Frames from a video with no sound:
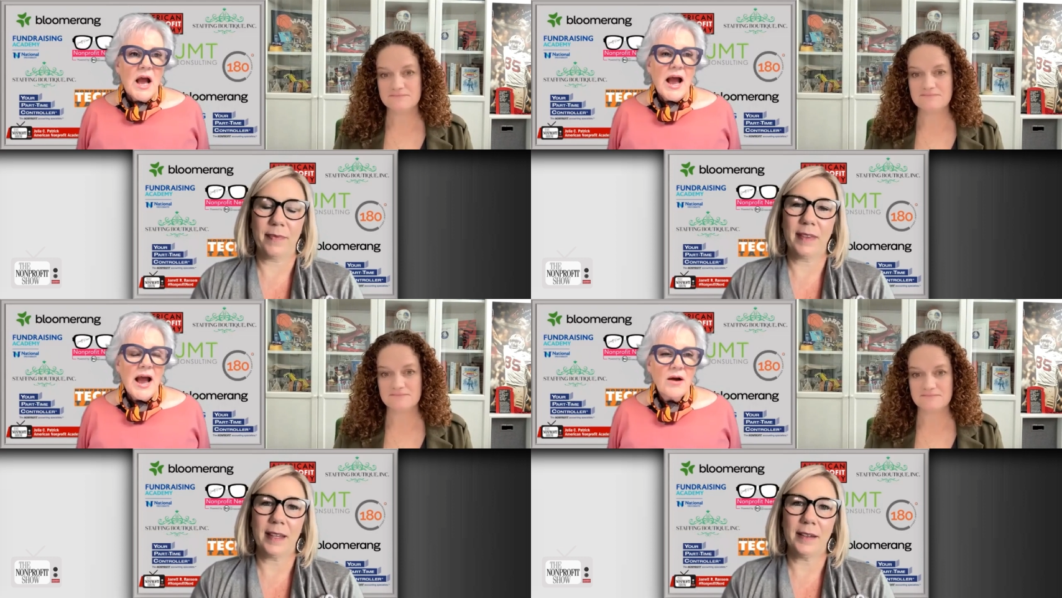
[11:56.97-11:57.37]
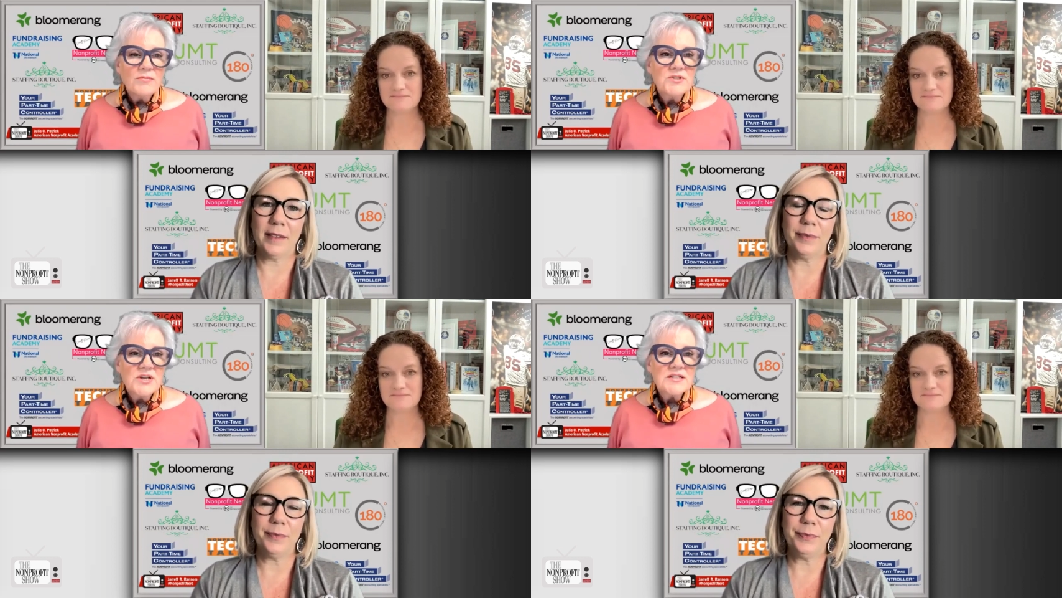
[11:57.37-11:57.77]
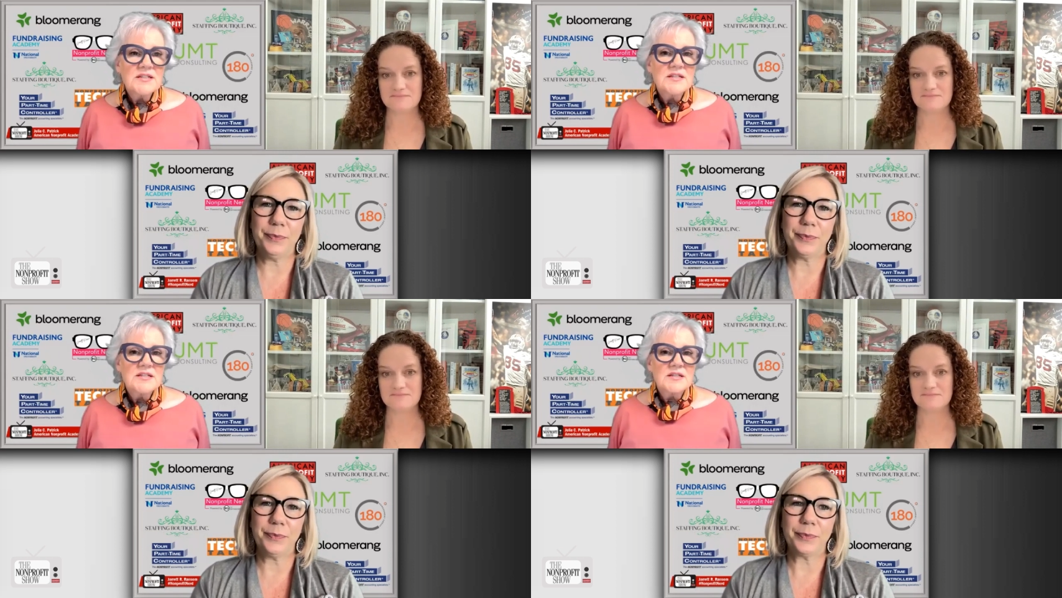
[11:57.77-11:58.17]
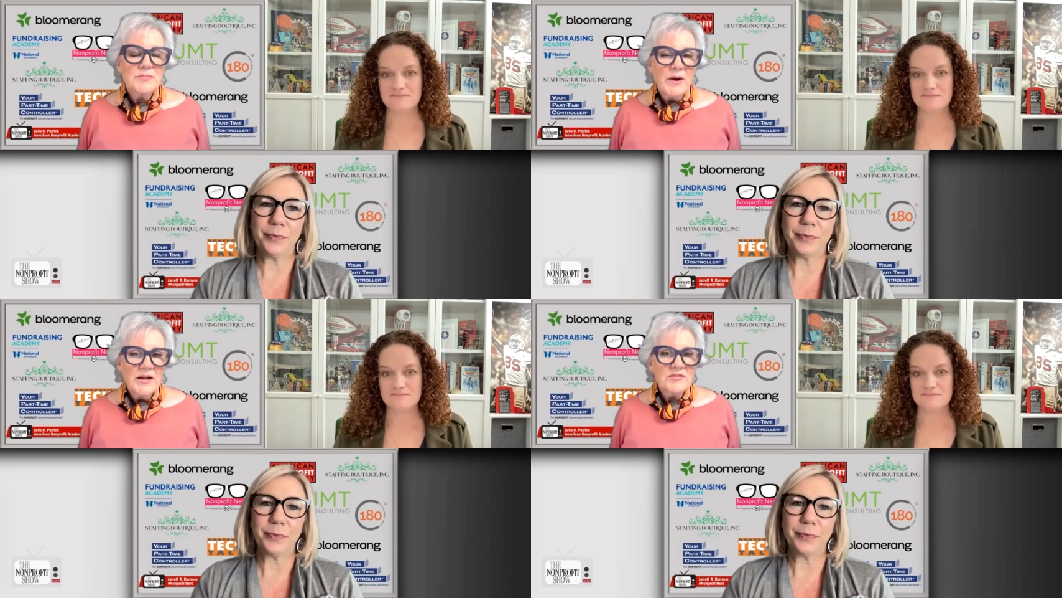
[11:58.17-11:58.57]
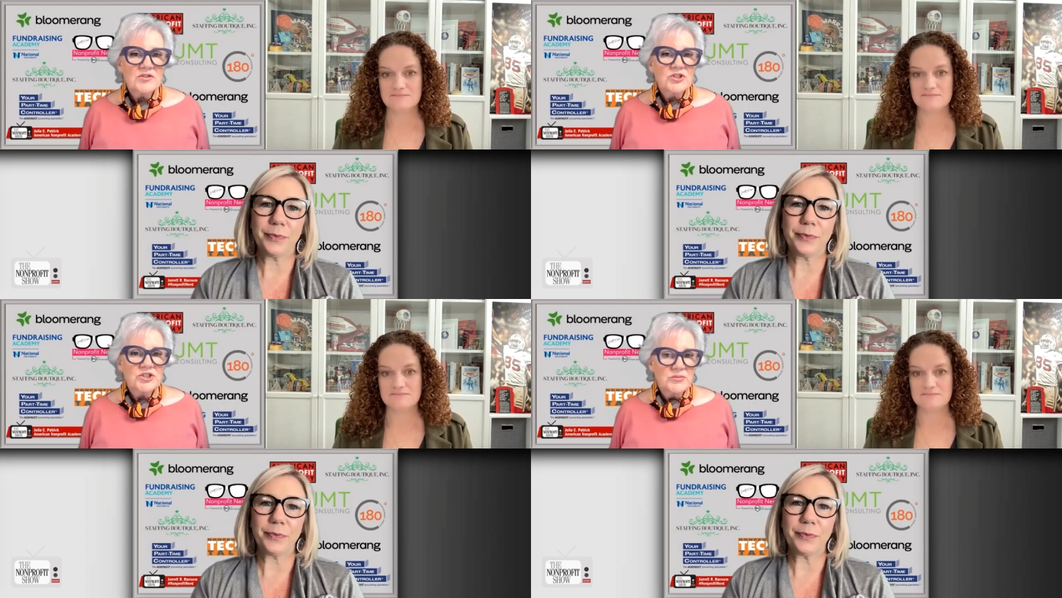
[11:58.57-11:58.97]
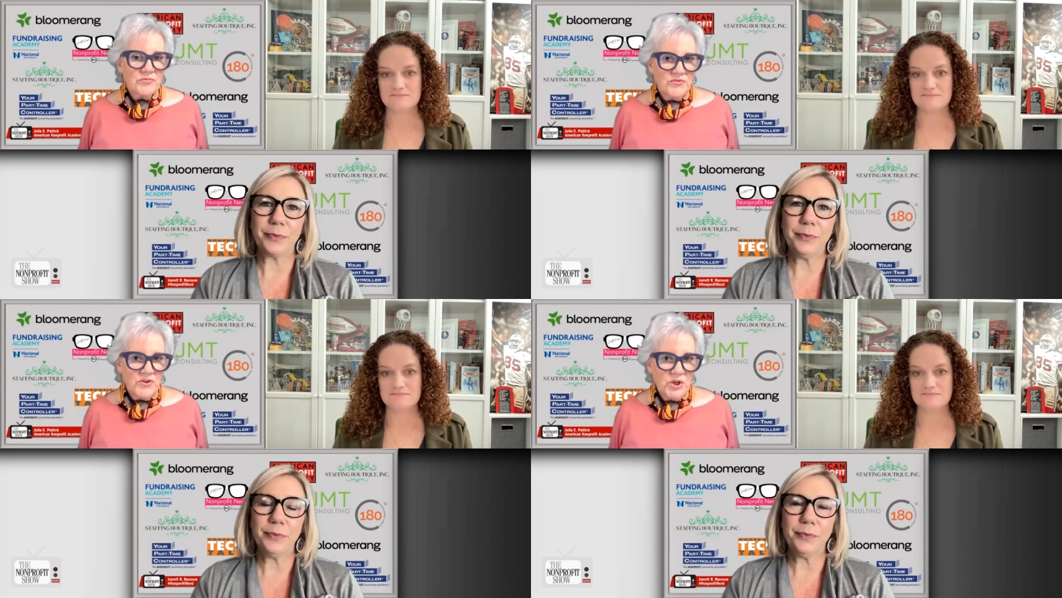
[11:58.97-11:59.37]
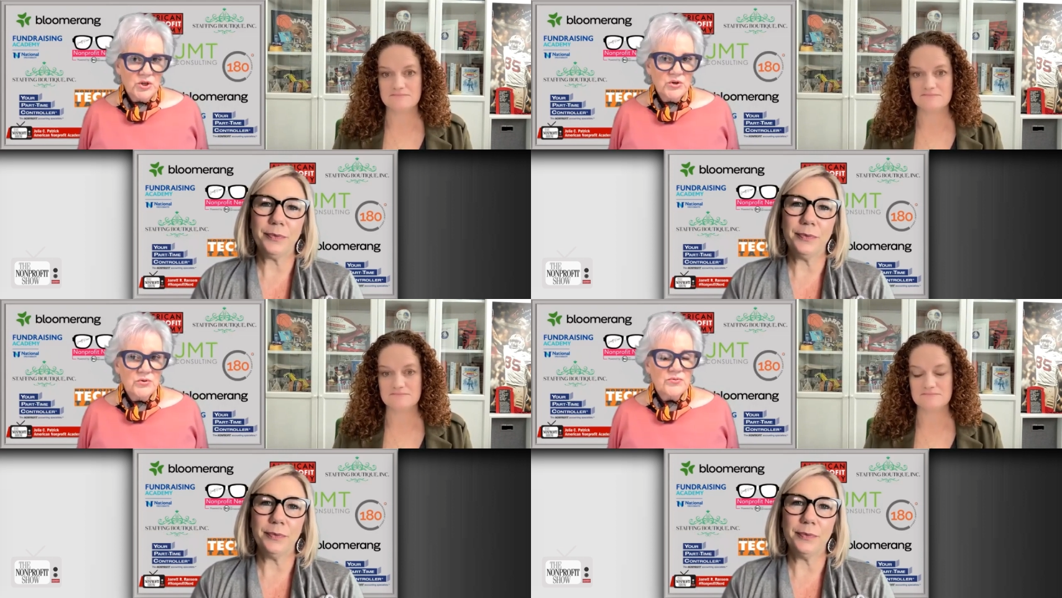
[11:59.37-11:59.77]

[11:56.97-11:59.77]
Speaker 1: how does the sponsorship view